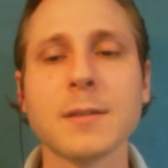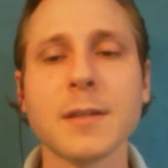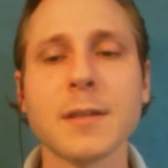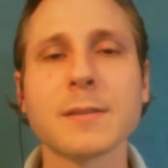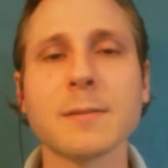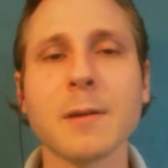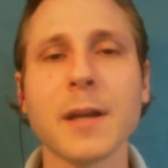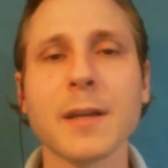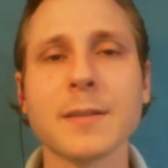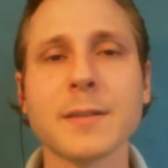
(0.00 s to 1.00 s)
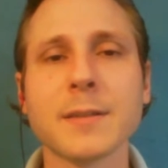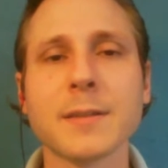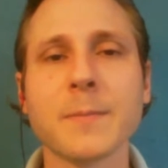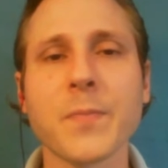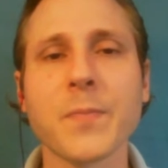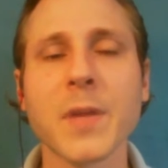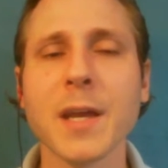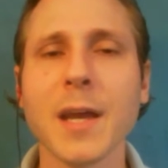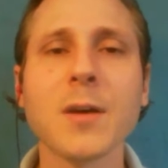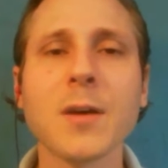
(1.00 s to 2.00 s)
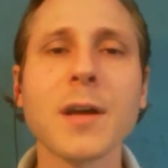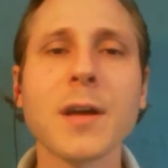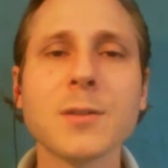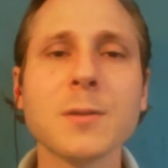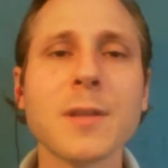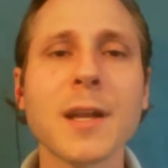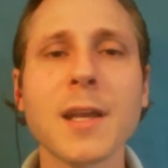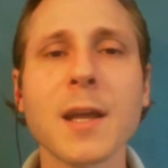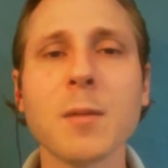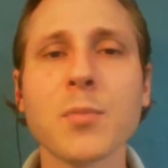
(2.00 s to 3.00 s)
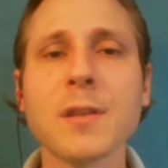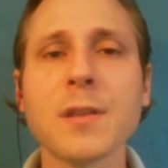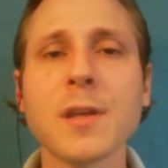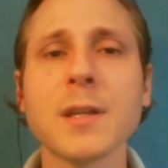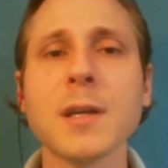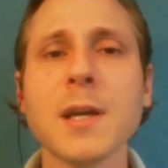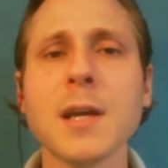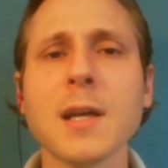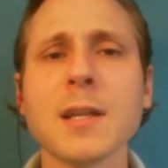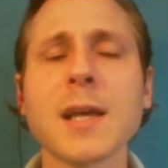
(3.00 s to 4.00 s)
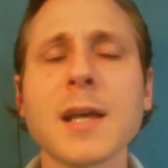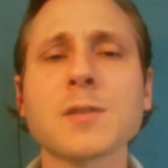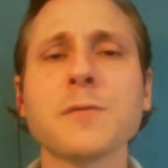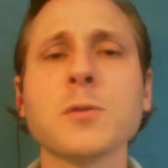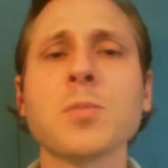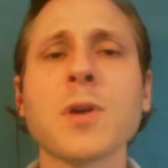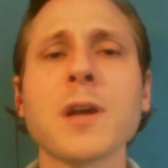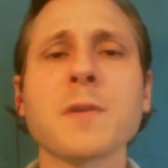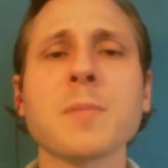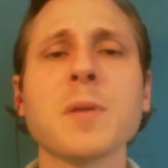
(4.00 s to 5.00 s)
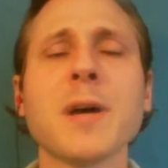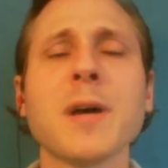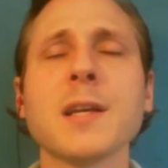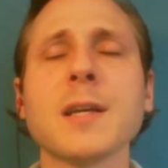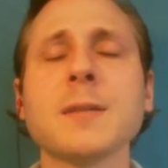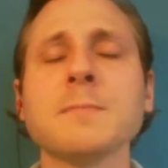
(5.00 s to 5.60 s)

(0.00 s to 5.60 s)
that's right. And go ahead and do that again. Breathe in, nice full breath from the belly,